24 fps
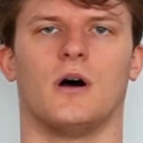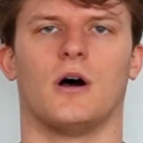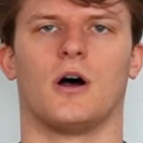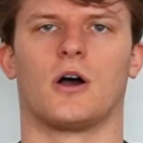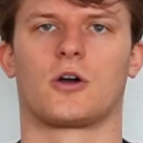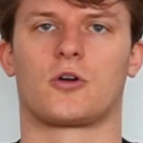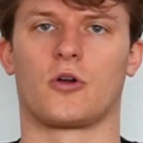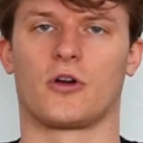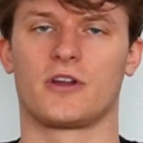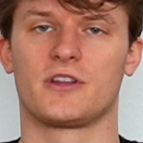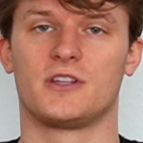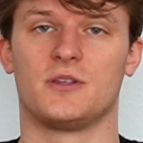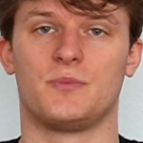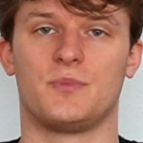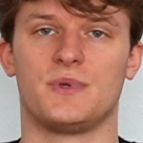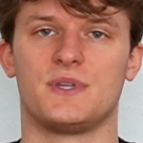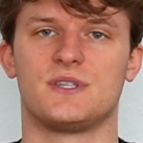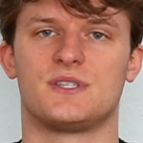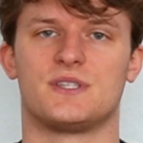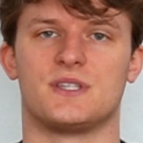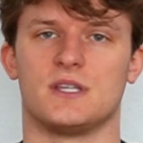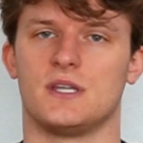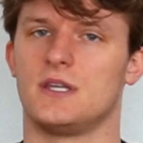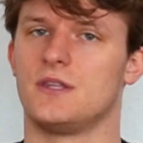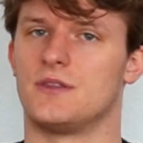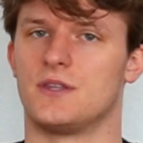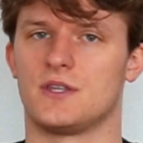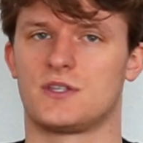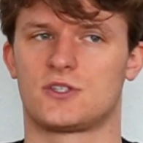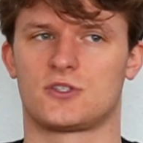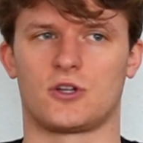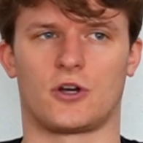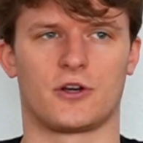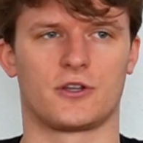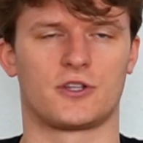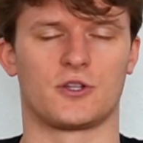According to BC,
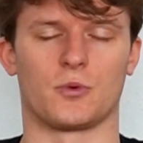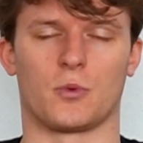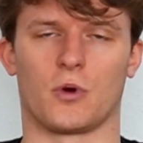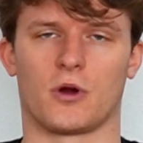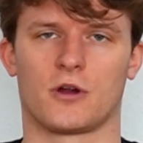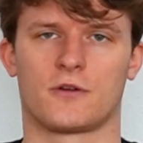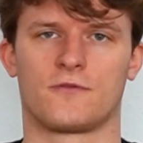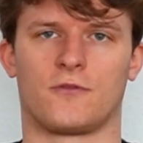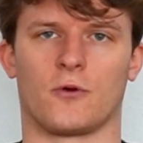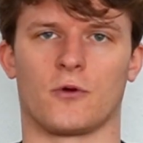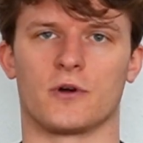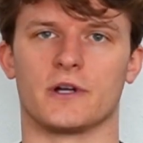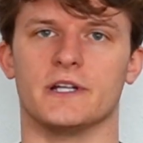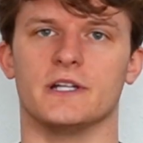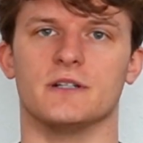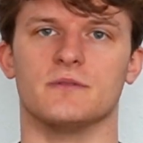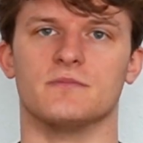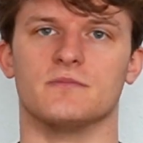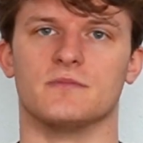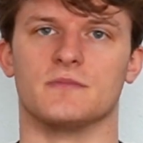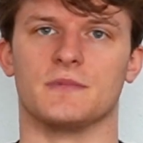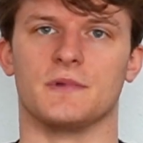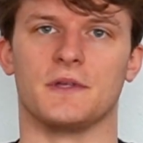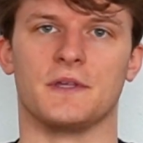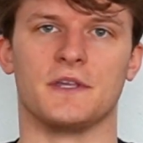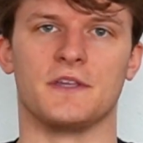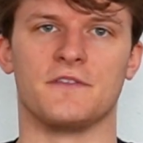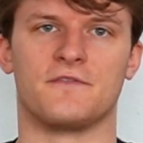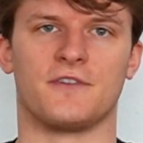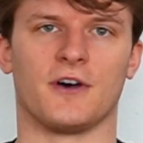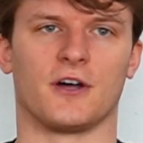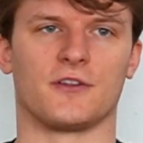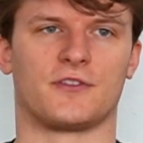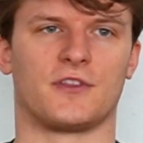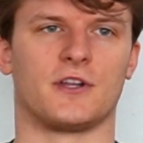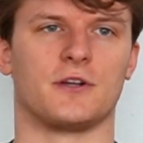this started to work for him. He
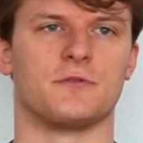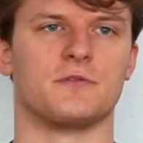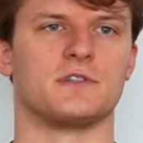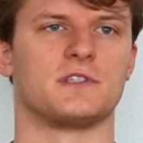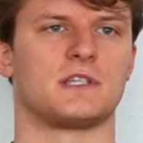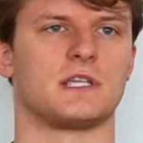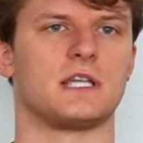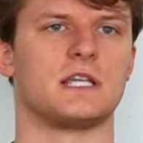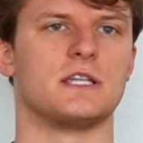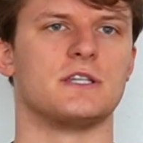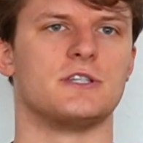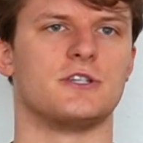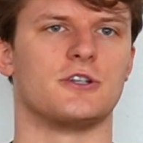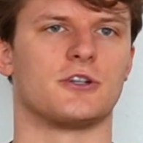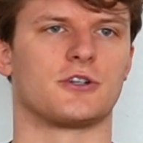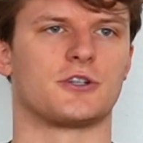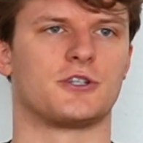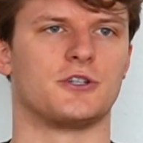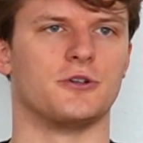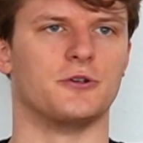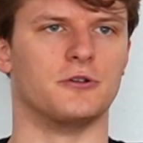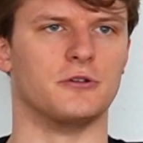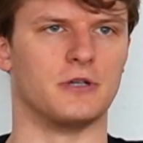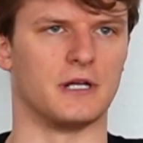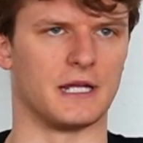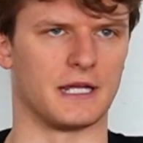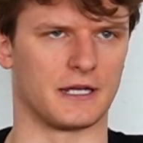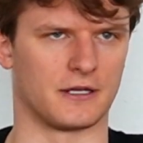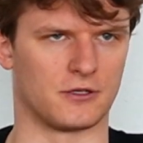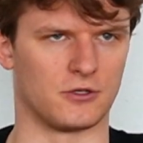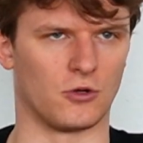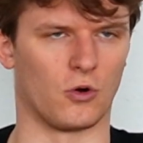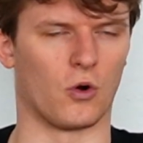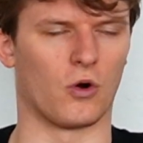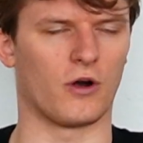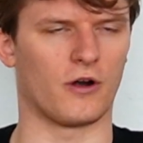felt that it was easier to
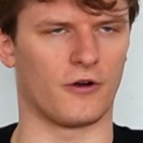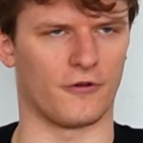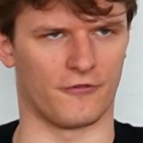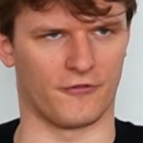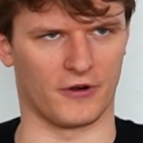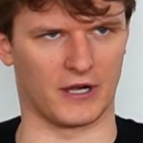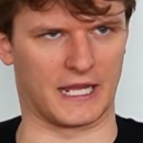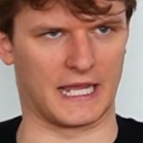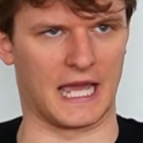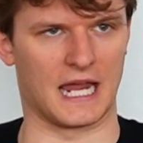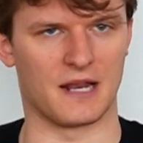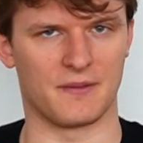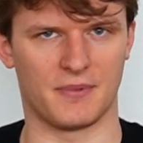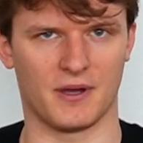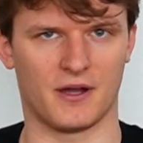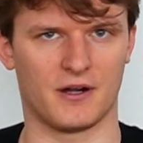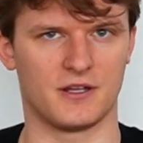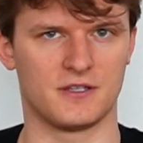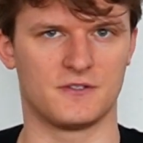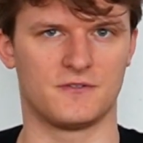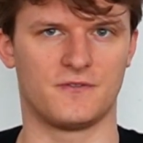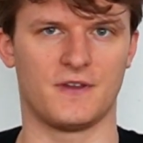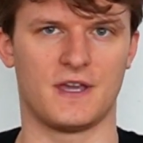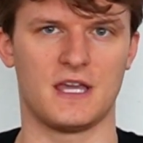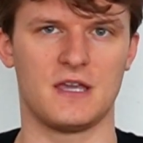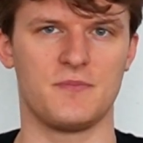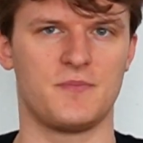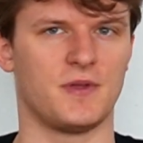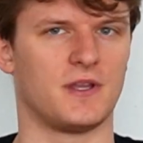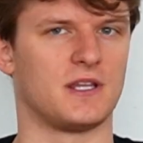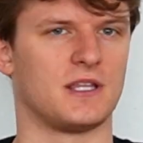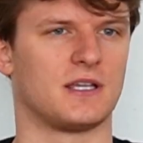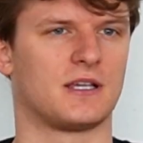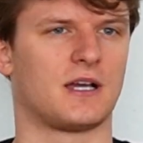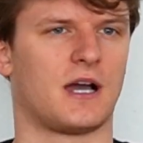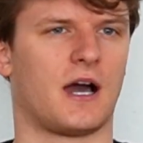ignore or forget about his vape,
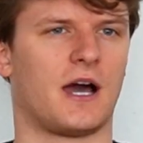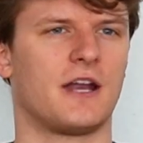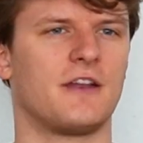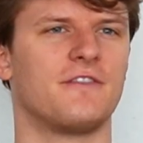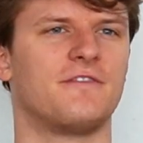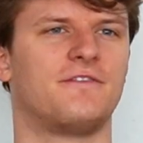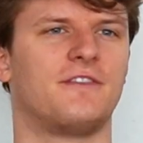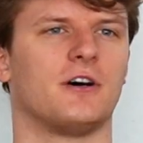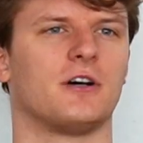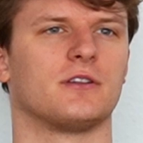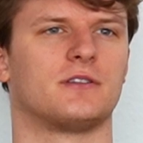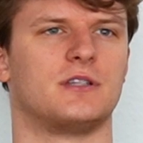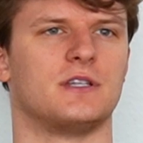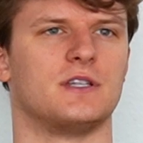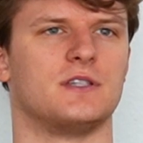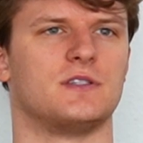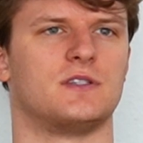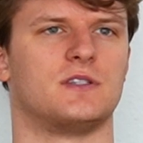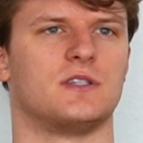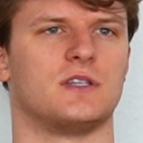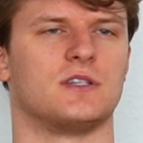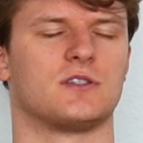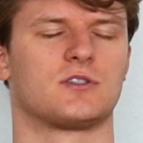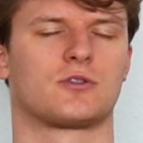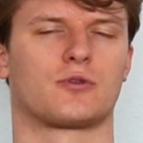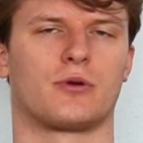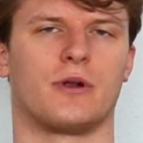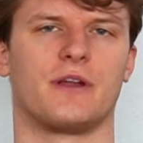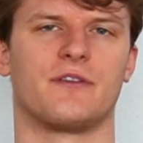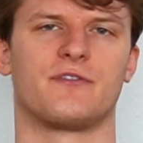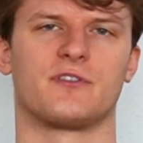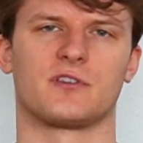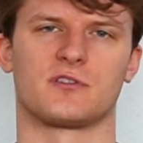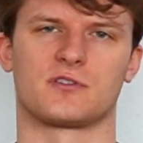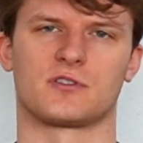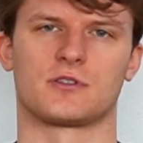and he kind of felt his
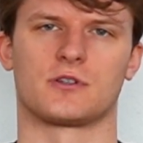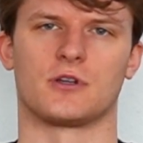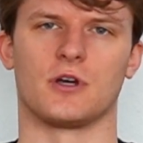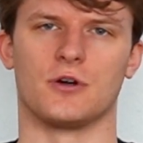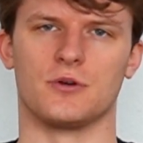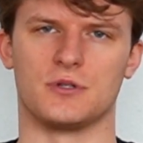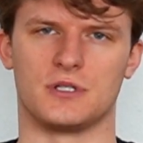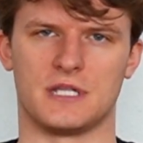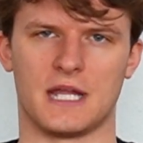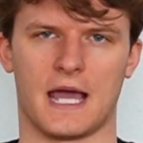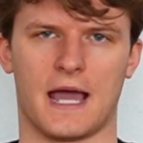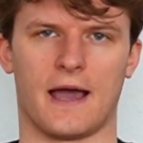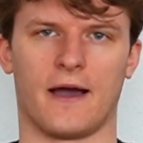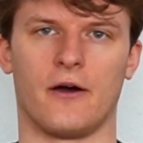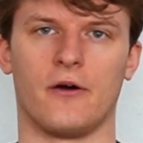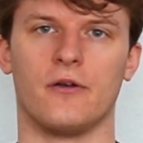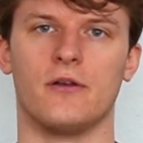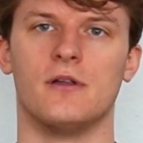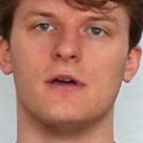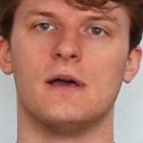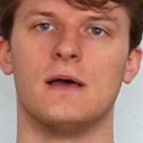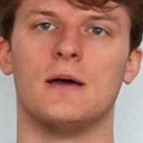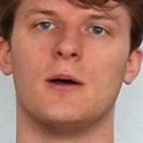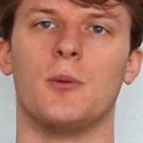cravings go down.